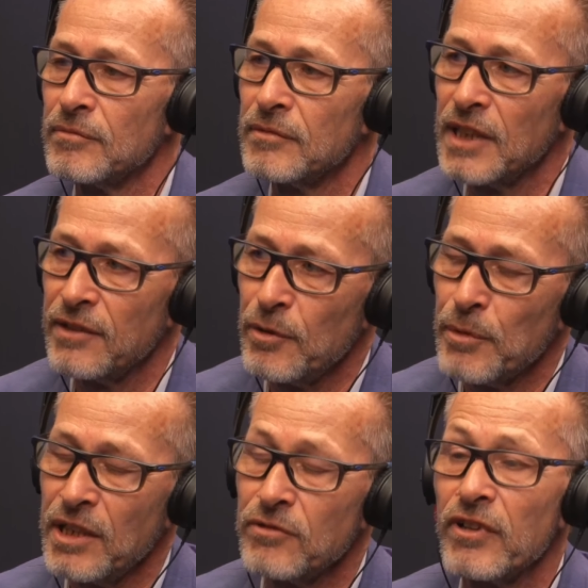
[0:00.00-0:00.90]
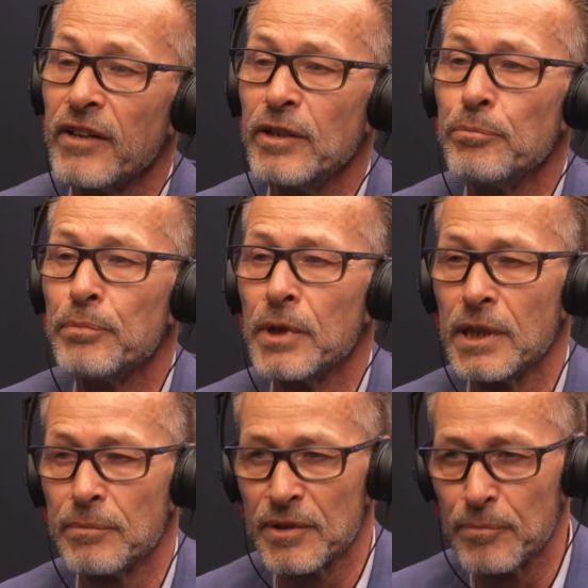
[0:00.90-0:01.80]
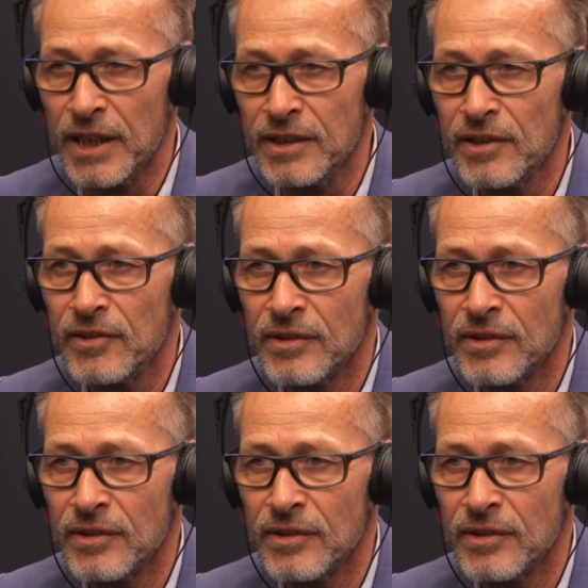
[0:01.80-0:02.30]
they remained very purpose minded.